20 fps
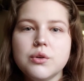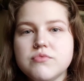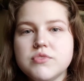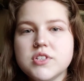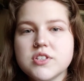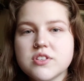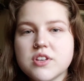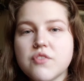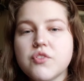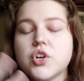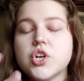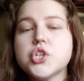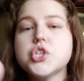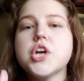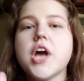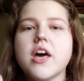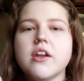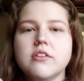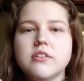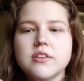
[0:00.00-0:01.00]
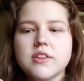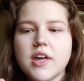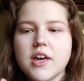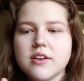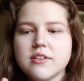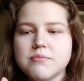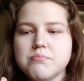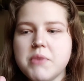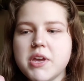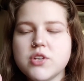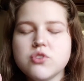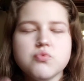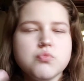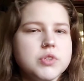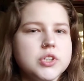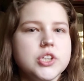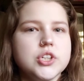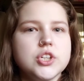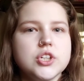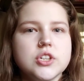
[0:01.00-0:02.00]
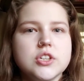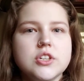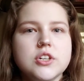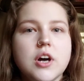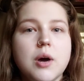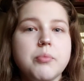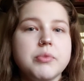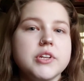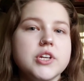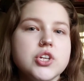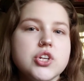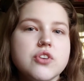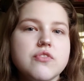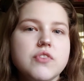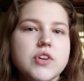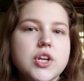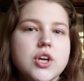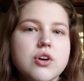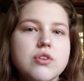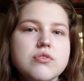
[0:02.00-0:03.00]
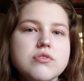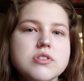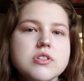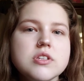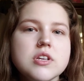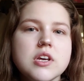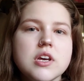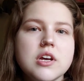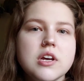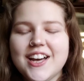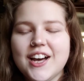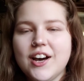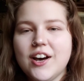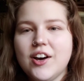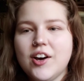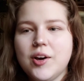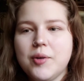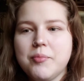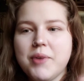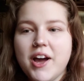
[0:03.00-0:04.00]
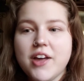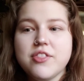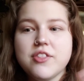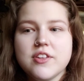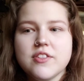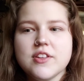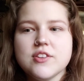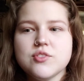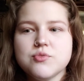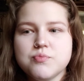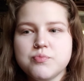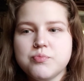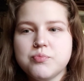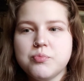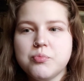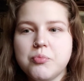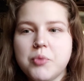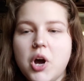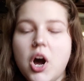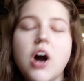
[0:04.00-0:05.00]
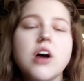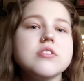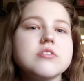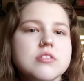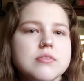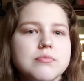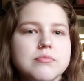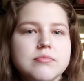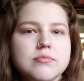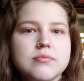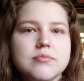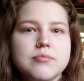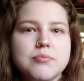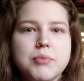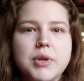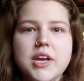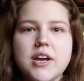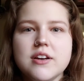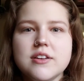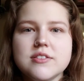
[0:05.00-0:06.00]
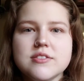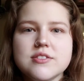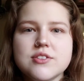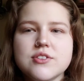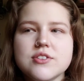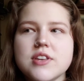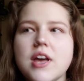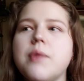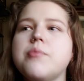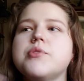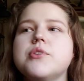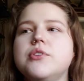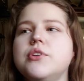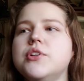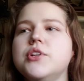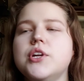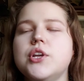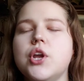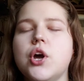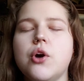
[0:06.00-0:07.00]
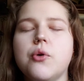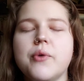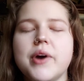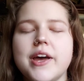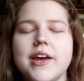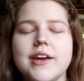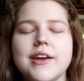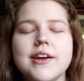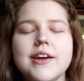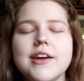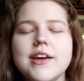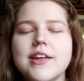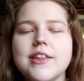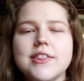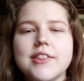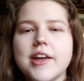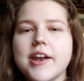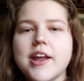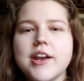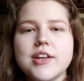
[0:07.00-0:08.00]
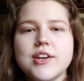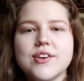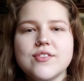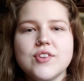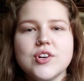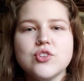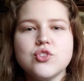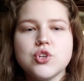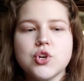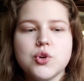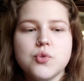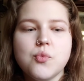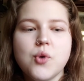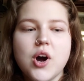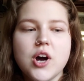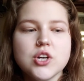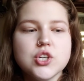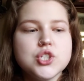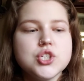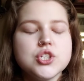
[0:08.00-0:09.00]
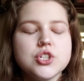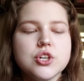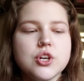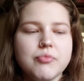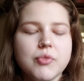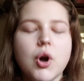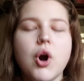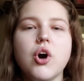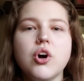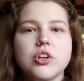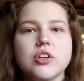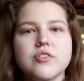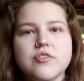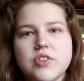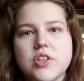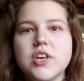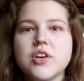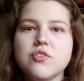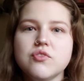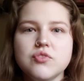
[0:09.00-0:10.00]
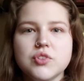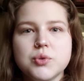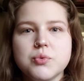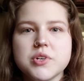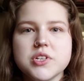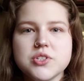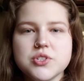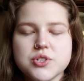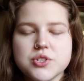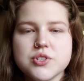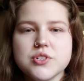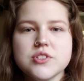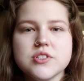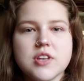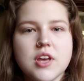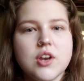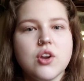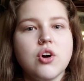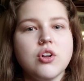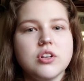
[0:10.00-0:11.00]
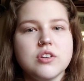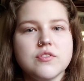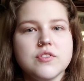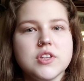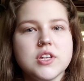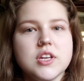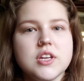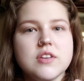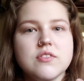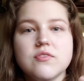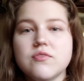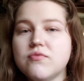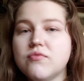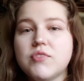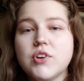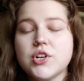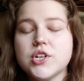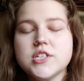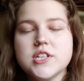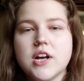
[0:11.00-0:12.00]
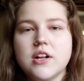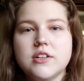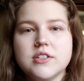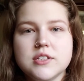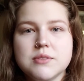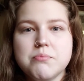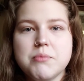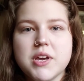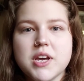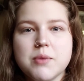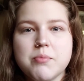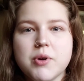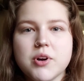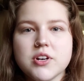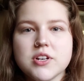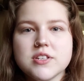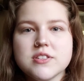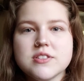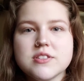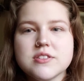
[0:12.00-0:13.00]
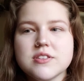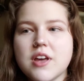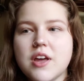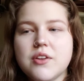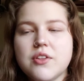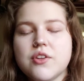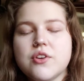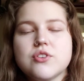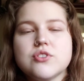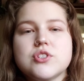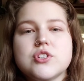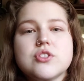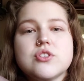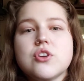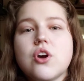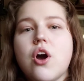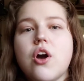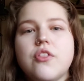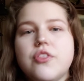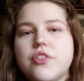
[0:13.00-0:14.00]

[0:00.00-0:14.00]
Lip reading: discover a channel that makes really good compilation videos, I think that's awesome, because there's absolutely no way that any of us could watch all of the influencers and all of the very talented makeup artists. There just